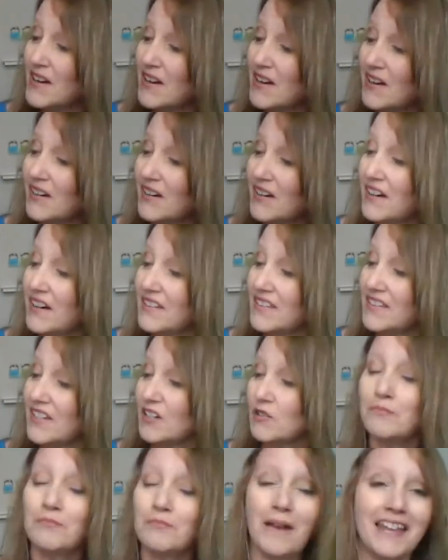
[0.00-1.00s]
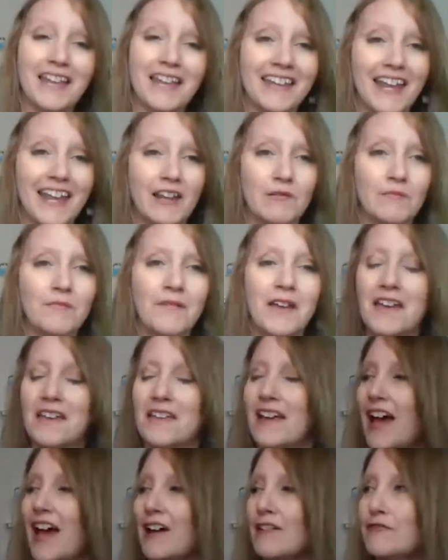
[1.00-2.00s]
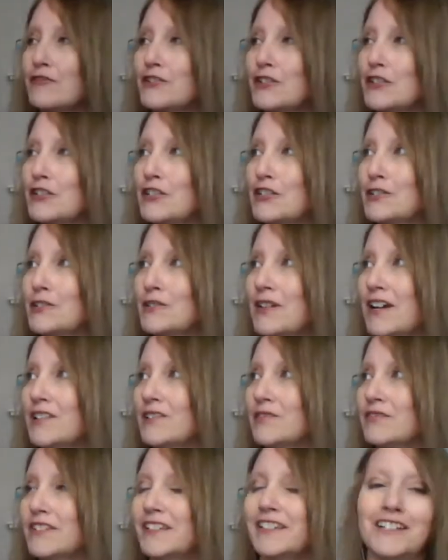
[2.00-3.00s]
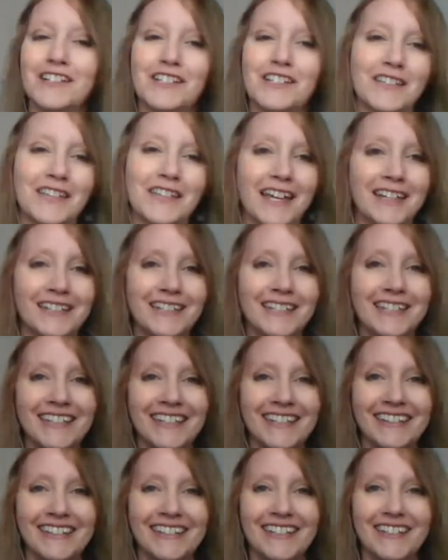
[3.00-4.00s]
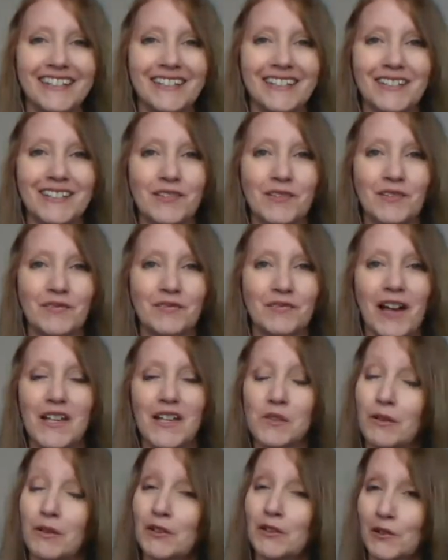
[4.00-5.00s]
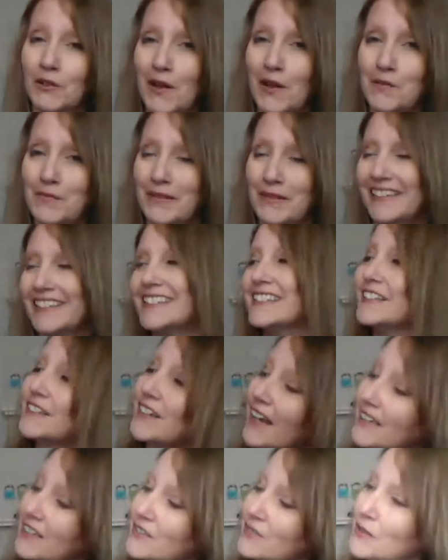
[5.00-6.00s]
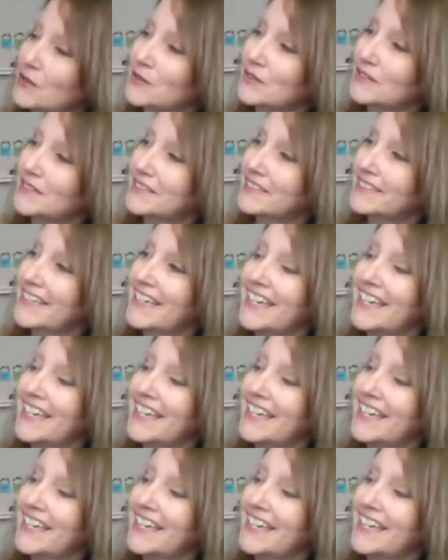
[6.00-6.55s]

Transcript: their pen name after a village that the husband grew up in. So kind of cool.